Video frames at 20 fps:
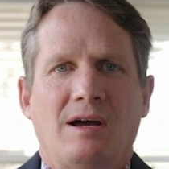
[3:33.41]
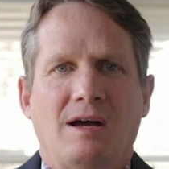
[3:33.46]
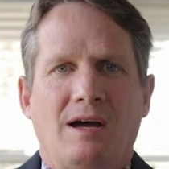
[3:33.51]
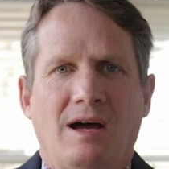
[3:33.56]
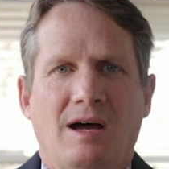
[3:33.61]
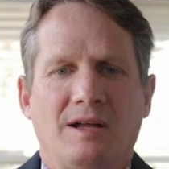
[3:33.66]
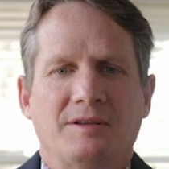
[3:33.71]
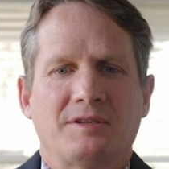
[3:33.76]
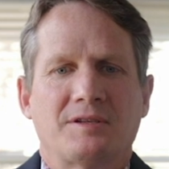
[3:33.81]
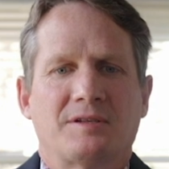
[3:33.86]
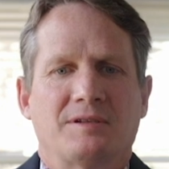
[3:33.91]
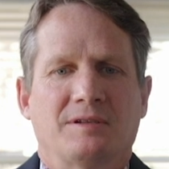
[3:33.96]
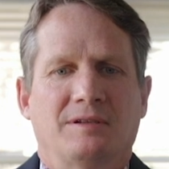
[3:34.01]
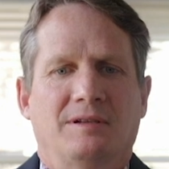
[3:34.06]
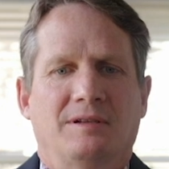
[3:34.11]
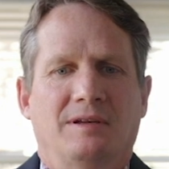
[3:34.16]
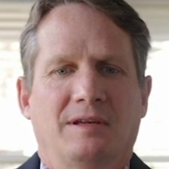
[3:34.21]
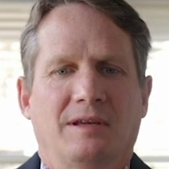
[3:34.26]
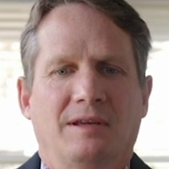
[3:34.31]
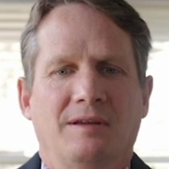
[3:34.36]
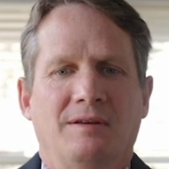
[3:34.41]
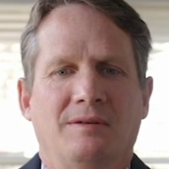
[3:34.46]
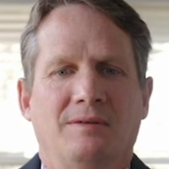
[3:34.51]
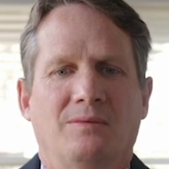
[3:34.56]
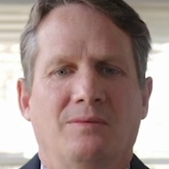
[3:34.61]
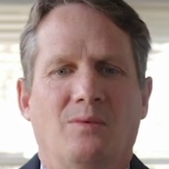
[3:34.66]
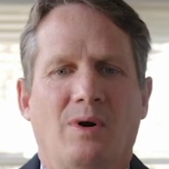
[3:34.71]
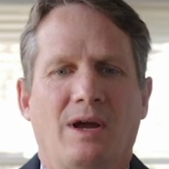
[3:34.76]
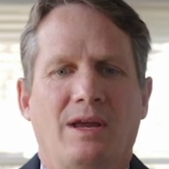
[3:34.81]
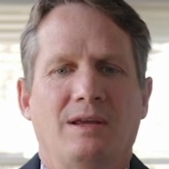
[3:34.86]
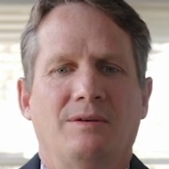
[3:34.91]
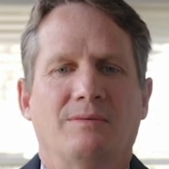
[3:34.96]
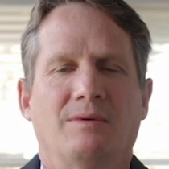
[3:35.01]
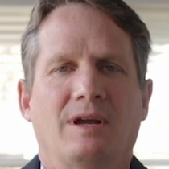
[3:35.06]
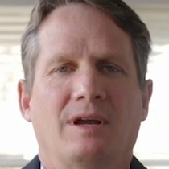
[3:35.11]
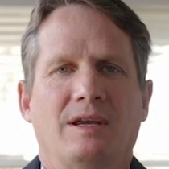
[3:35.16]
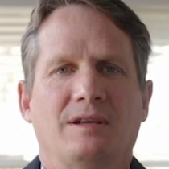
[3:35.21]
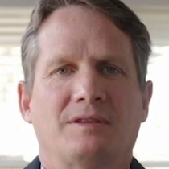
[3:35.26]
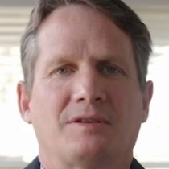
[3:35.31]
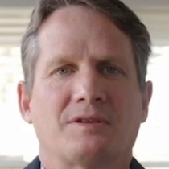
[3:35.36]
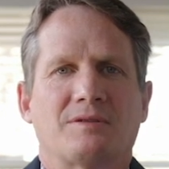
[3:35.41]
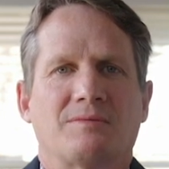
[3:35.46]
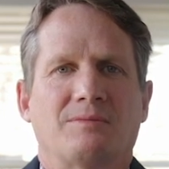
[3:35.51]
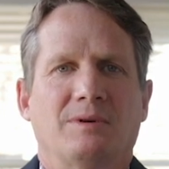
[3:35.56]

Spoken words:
constantly weighing rates,